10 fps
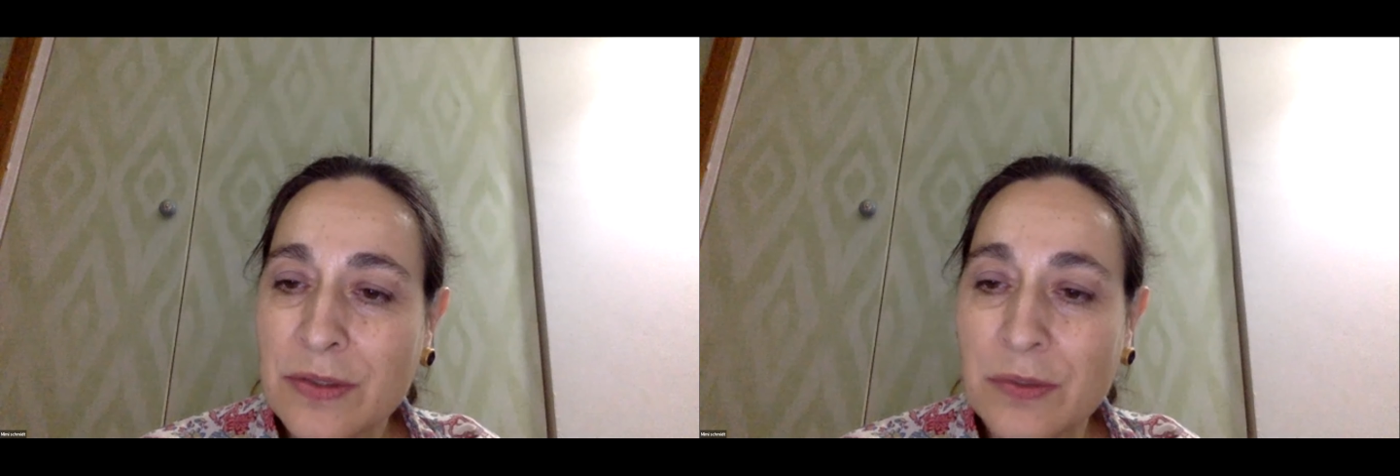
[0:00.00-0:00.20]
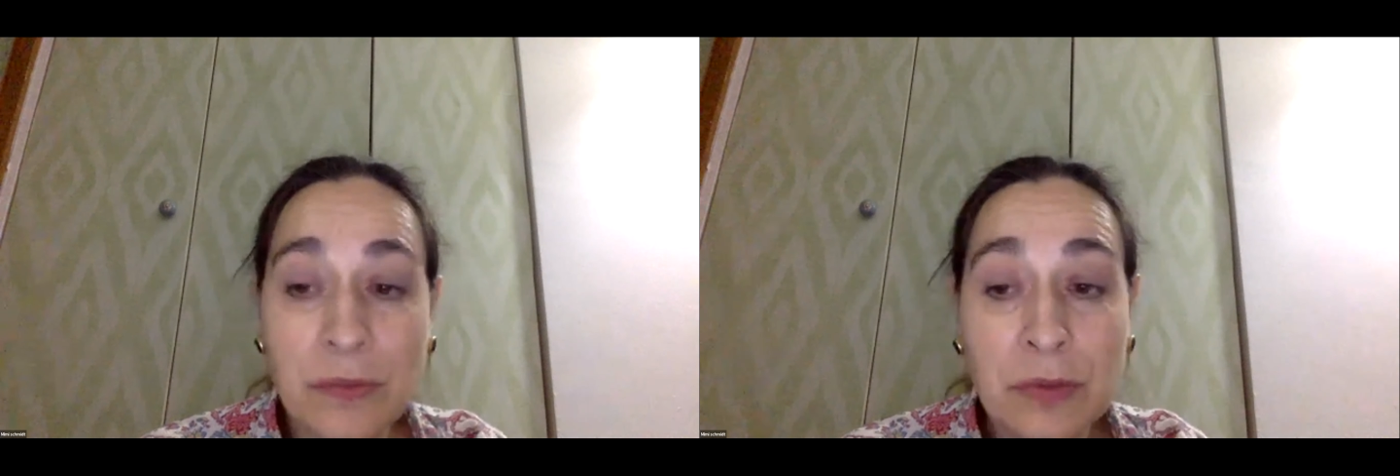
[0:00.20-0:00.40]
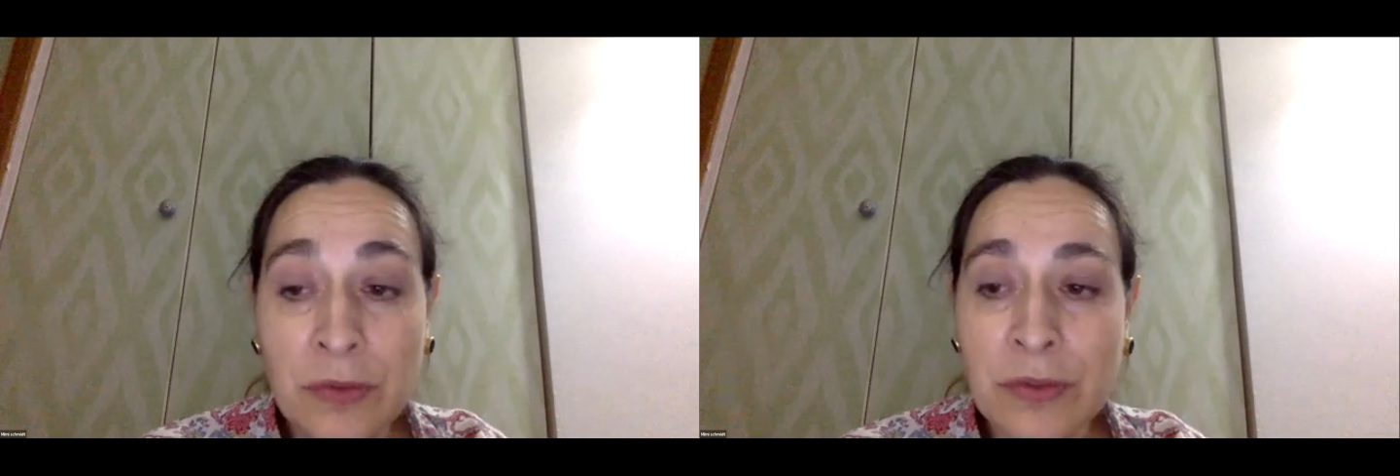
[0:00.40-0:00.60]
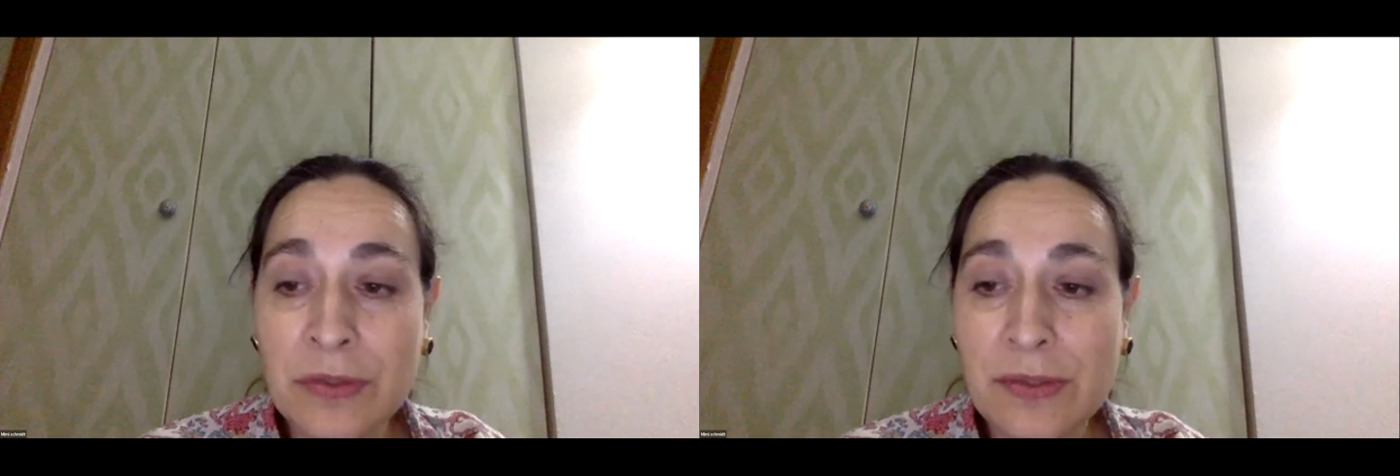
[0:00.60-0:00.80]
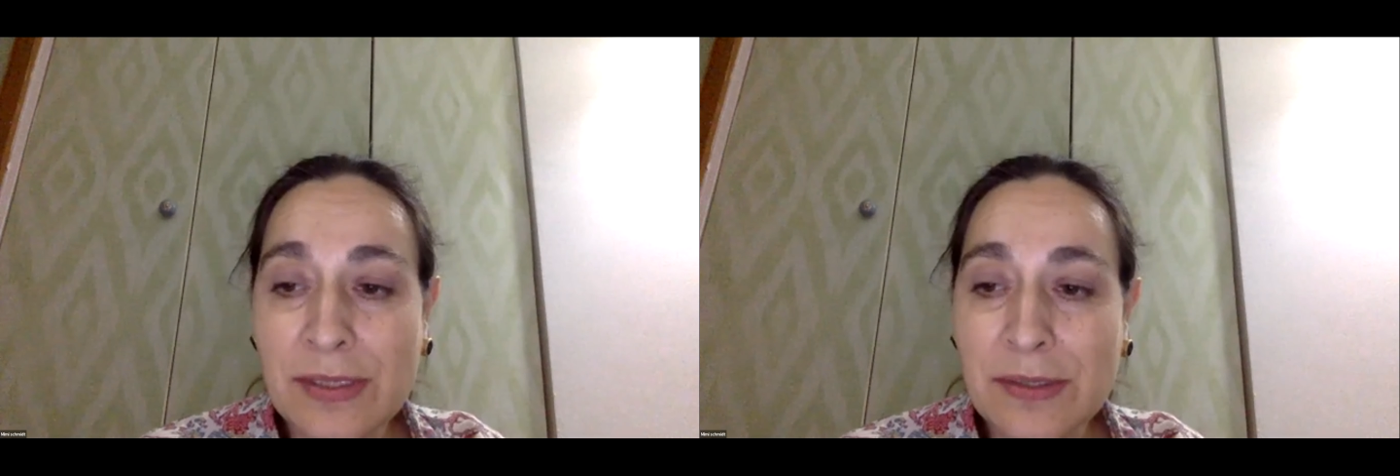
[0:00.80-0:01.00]
to not
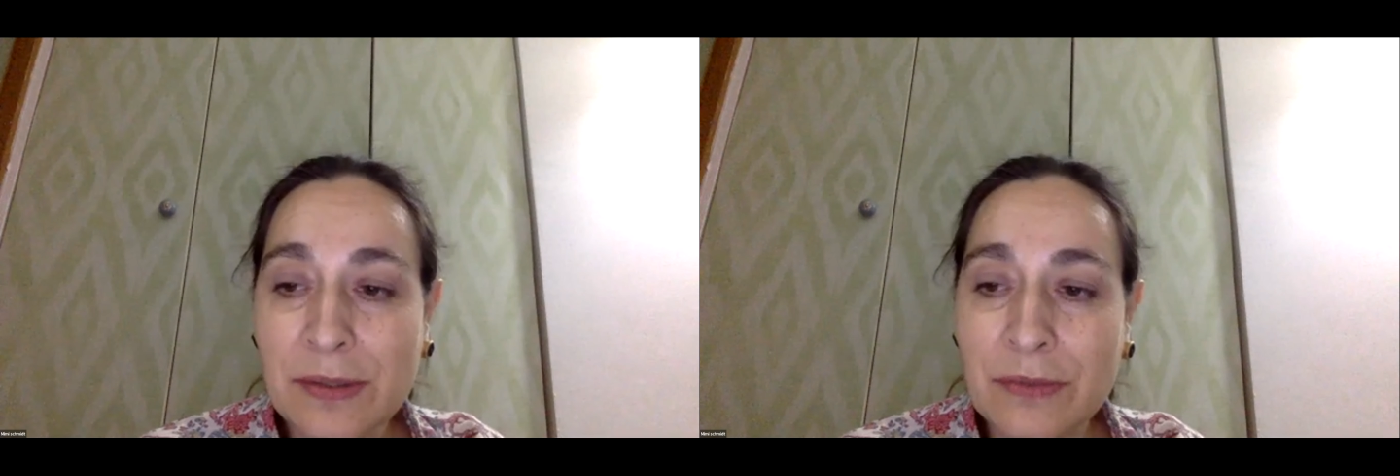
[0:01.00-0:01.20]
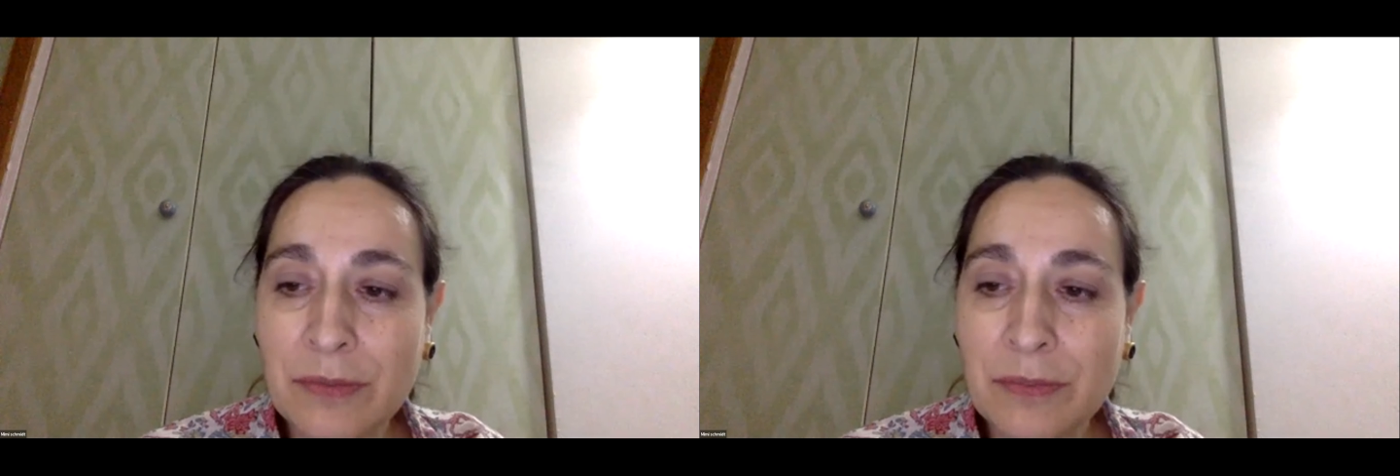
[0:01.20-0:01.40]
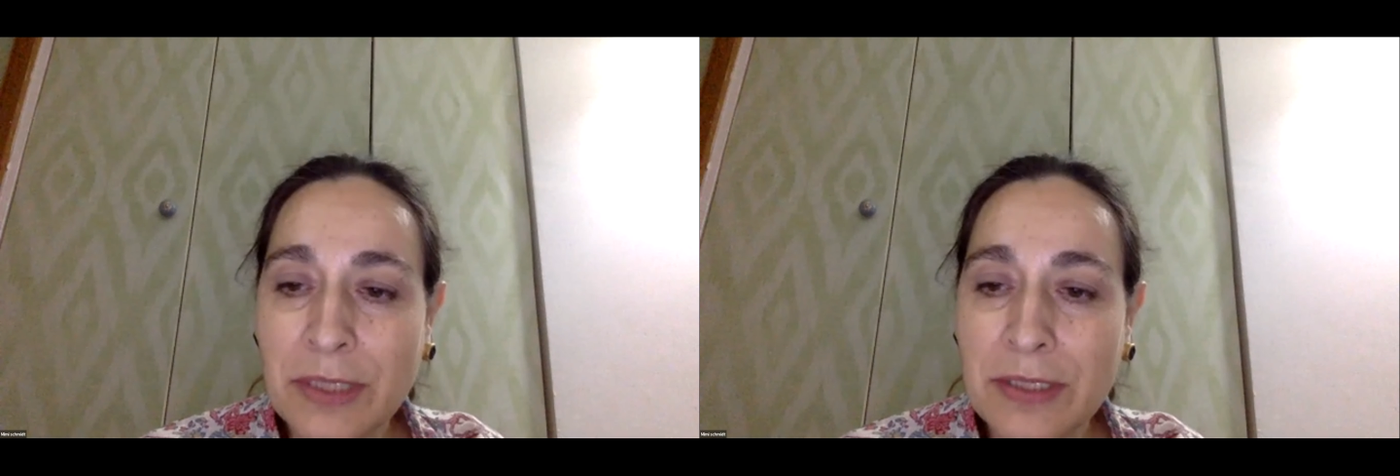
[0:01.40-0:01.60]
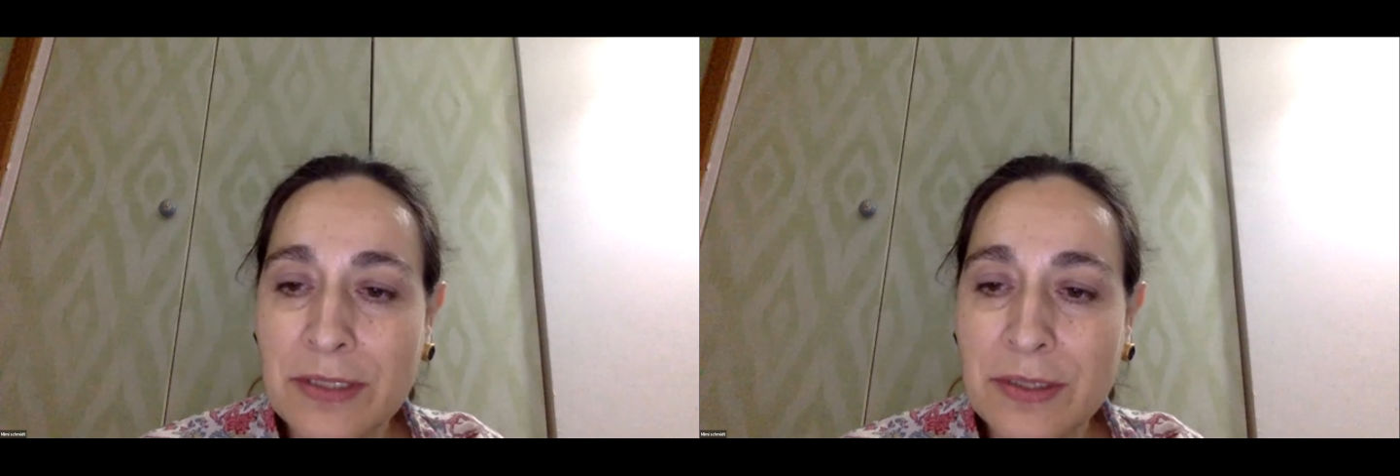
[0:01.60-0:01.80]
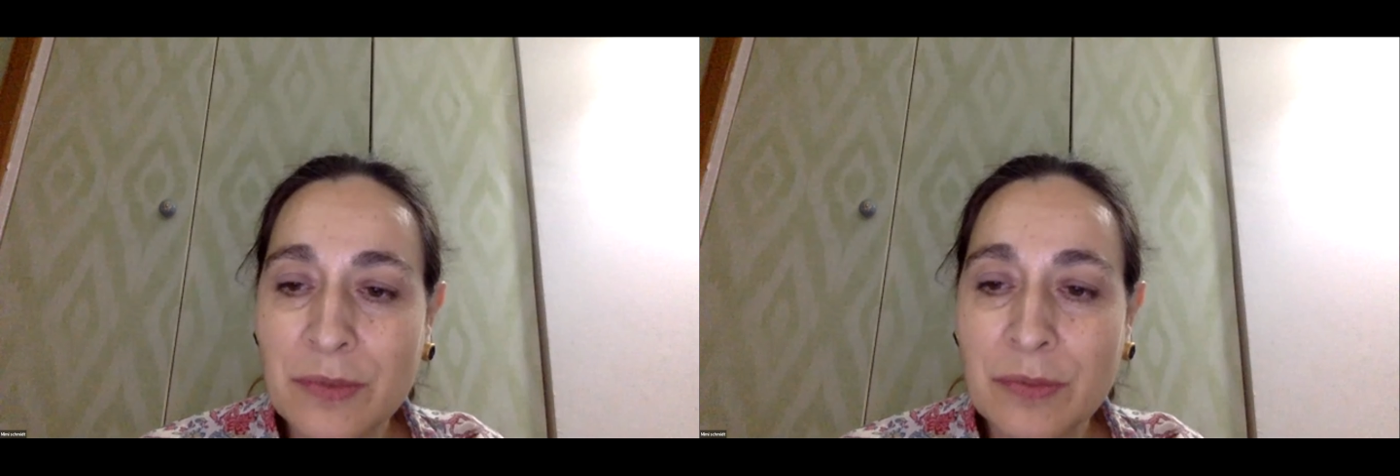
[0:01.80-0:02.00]
conserve a
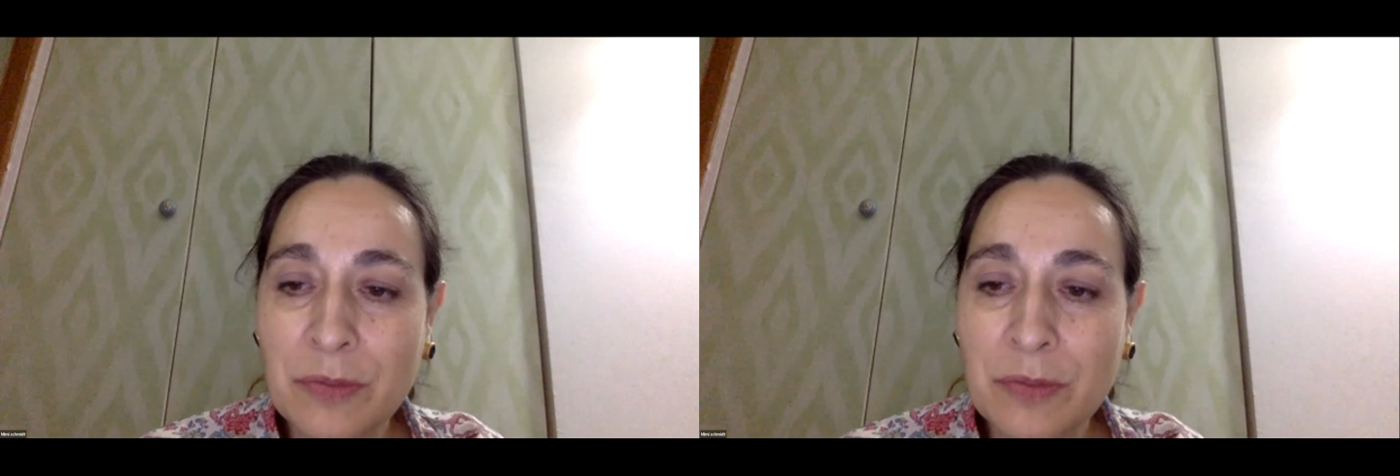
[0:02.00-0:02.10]
painting or